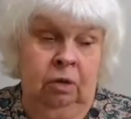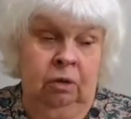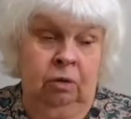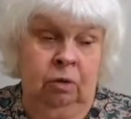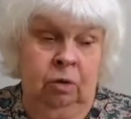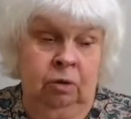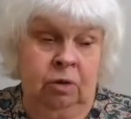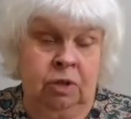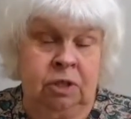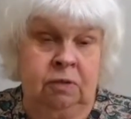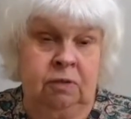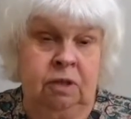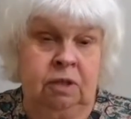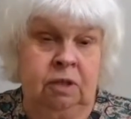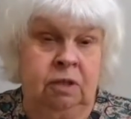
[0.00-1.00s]
all the rest
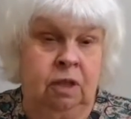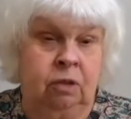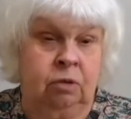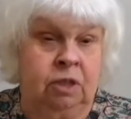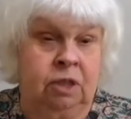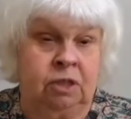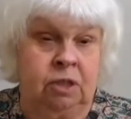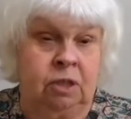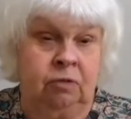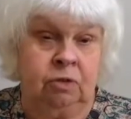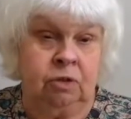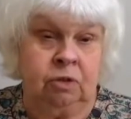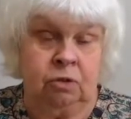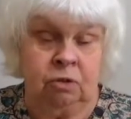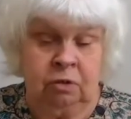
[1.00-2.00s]
of it, and they could easily have
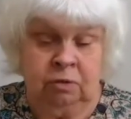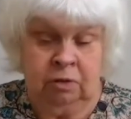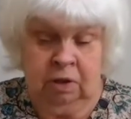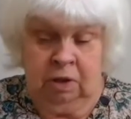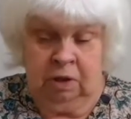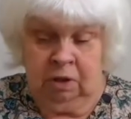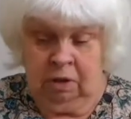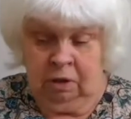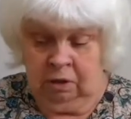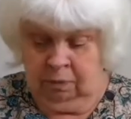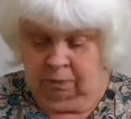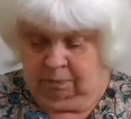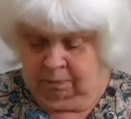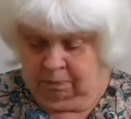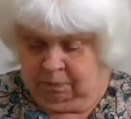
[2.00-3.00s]
just sort of
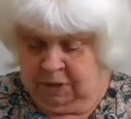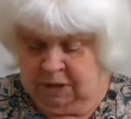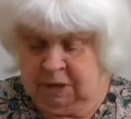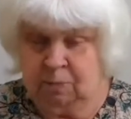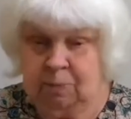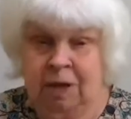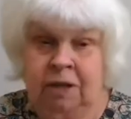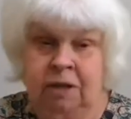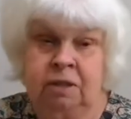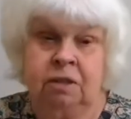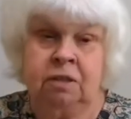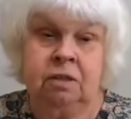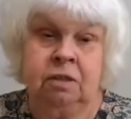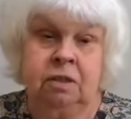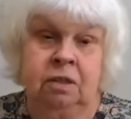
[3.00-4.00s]

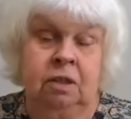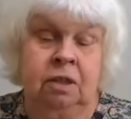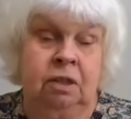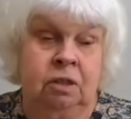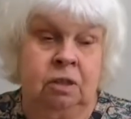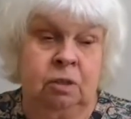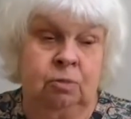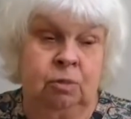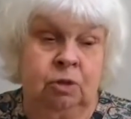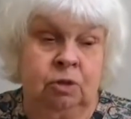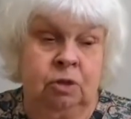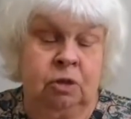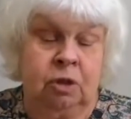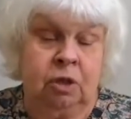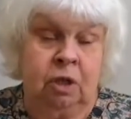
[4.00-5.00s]
dissipated into the bush.